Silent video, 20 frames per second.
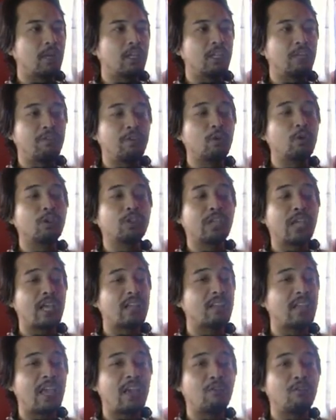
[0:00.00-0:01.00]
But if you could
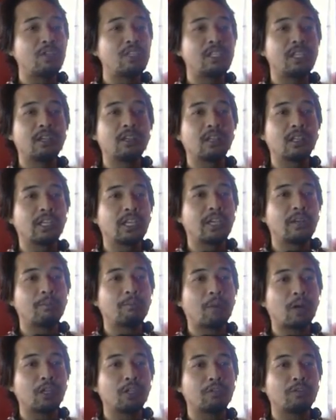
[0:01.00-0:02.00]
get every single
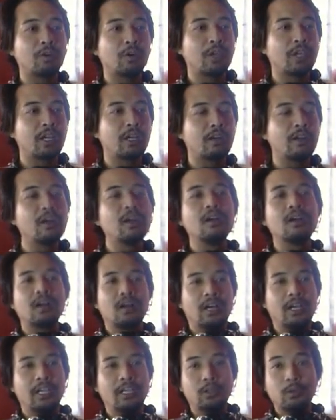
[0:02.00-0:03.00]
part of your gear
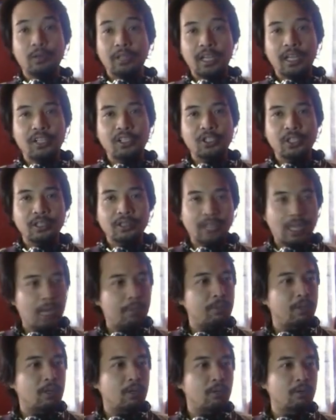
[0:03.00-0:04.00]
into an ancient
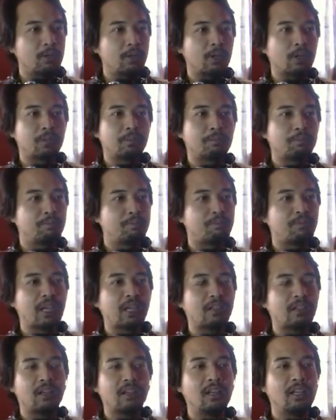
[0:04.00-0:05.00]
type, you know, you could
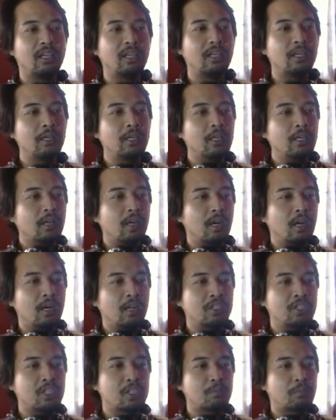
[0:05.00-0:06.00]
technically
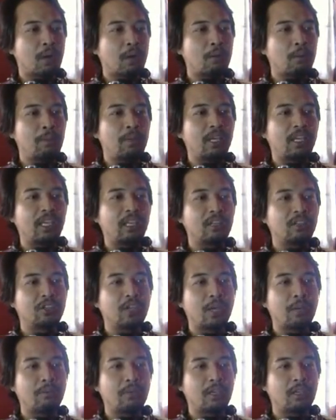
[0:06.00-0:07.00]
just probably kill
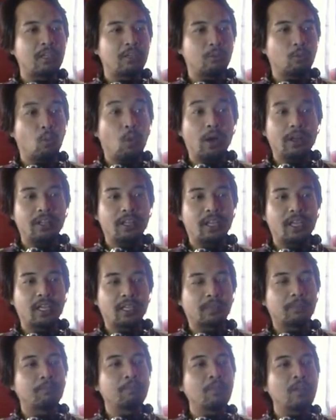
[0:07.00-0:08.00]
them in 1
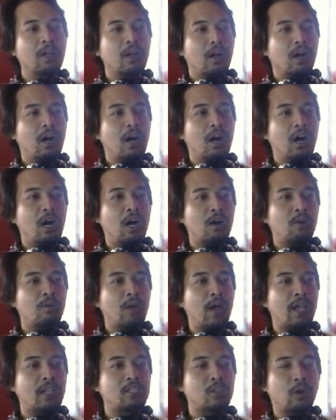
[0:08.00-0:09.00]
hit.
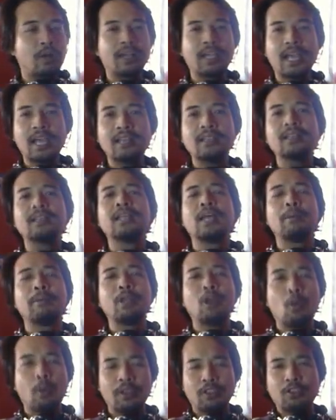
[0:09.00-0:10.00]
Alright, so again, let
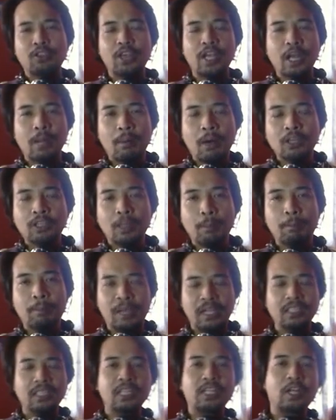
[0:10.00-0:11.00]
me know what you think about the
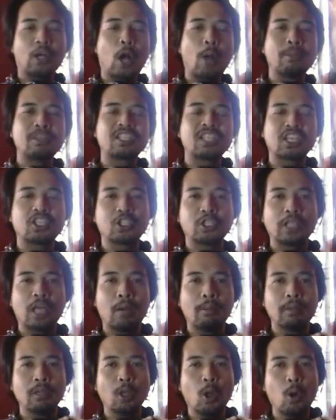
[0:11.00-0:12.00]
build in the comment section
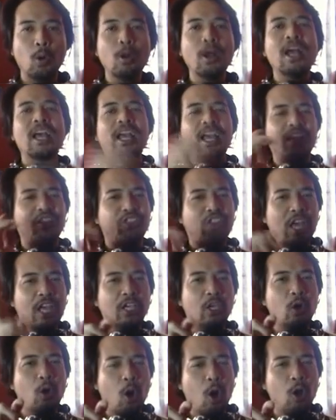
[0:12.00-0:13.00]
down below, and
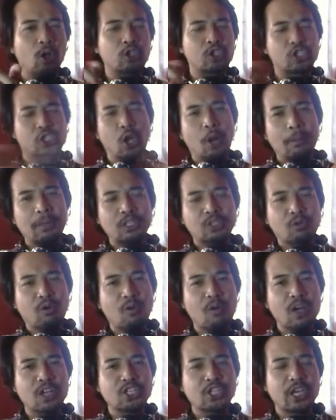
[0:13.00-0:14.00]
thank you all so much
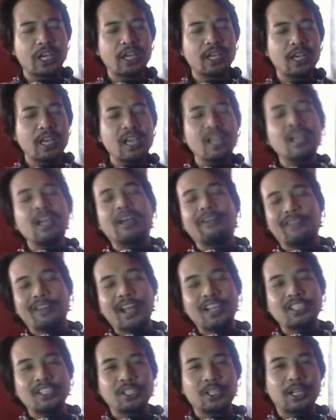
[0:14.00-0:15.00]
for watching. If you
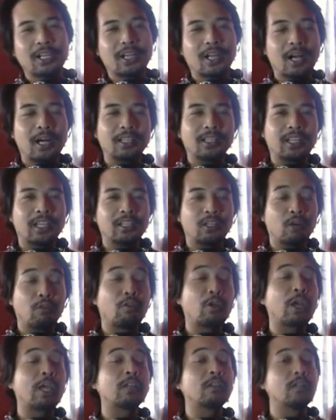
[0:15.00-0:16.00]
guys enjoyed the content,
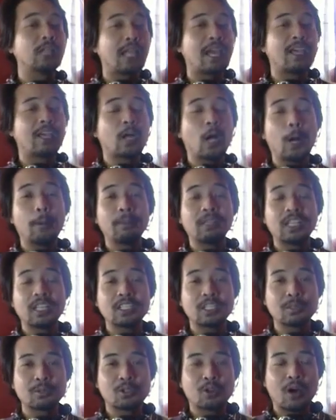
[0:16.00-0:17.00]
don't forget to like, comment,
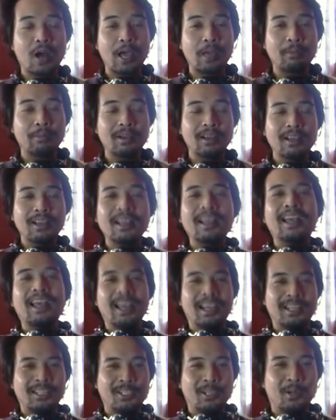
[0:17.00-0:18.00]
and subscribe.
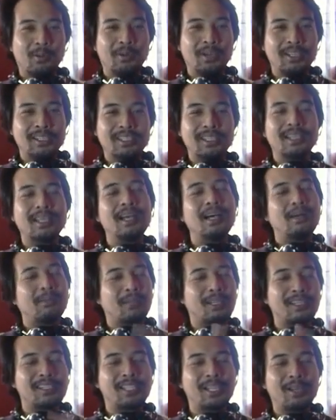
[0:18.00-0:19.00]
And as always,
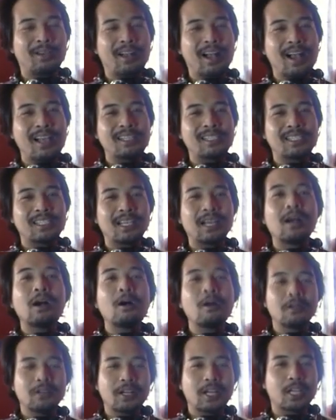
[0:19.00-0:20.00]
I'm gonna see you guys
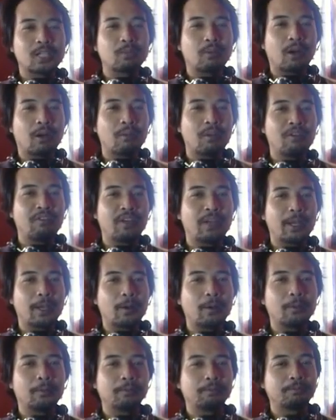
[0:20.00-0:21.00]
on the next part of my
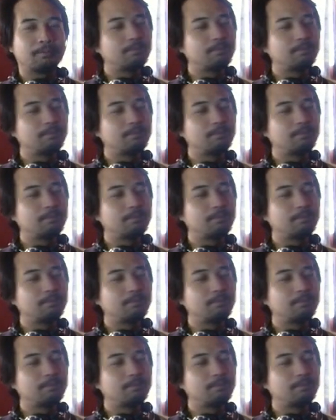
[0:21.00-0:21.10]
video.